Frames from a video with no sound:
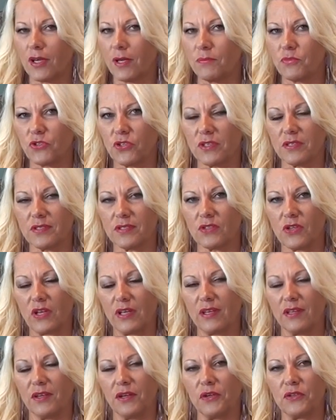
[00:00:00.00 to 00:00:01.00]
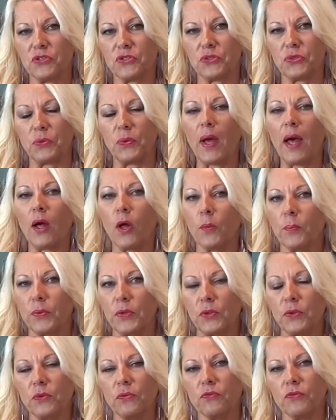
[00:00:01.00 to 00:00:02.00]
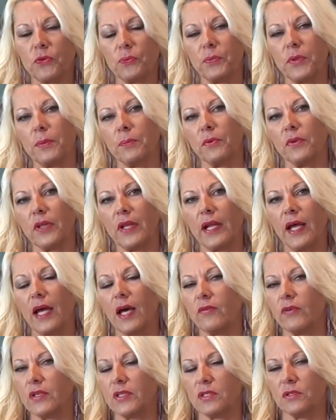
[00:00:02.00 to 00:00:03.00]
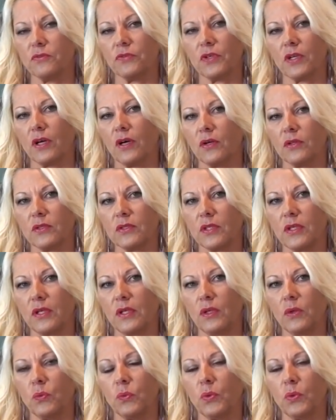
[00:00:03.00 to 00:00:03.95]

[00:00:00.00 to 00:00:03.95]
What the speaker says: I'm just here to help you for people that are having difficulty